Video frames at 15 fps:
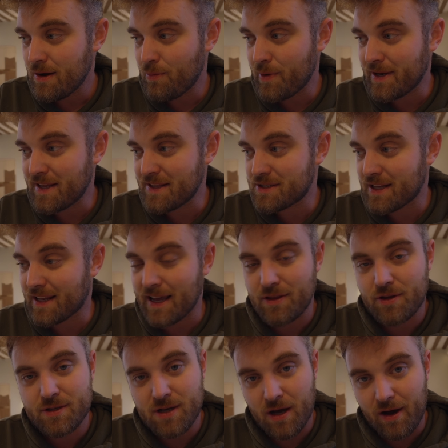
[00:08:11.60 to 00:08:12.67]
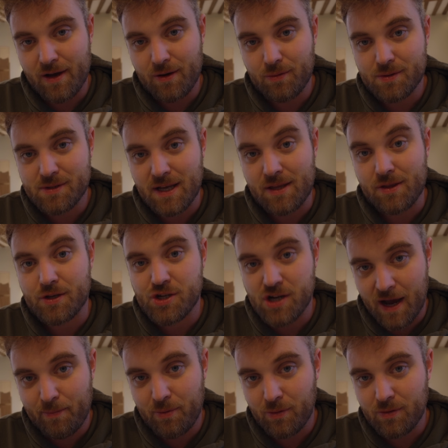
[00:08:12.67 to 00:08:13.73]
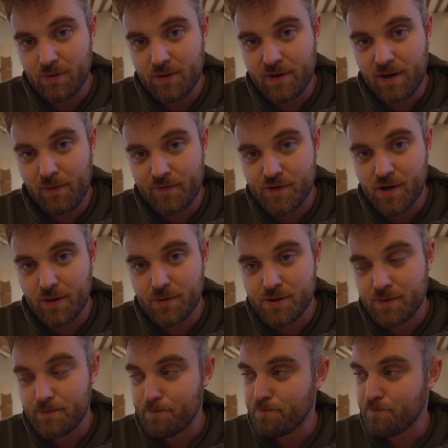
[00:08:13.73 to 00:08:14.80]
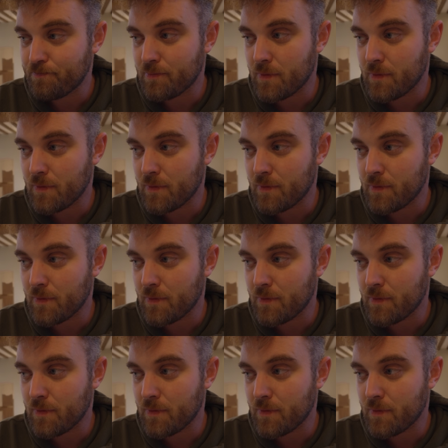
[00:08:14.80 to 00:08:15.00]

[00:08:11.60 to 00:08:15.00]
we need to lay the tiles in the chapel that we've chosen.